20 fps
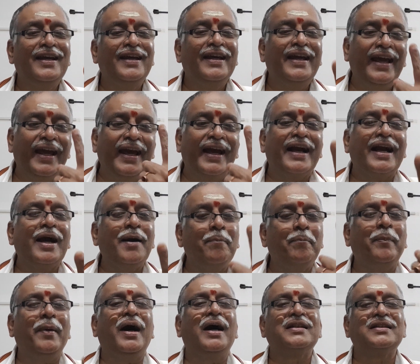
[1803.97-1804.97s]

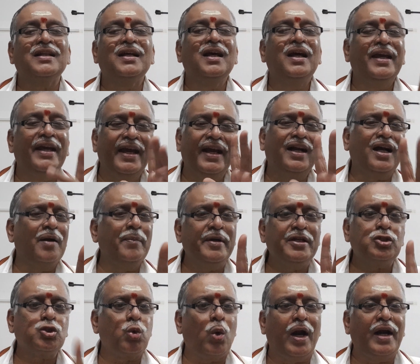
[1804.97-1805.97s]
Ekapath. Eka
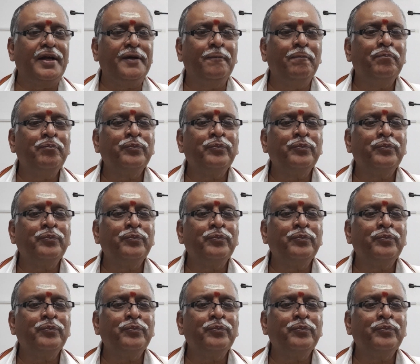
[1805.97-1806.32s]
means one.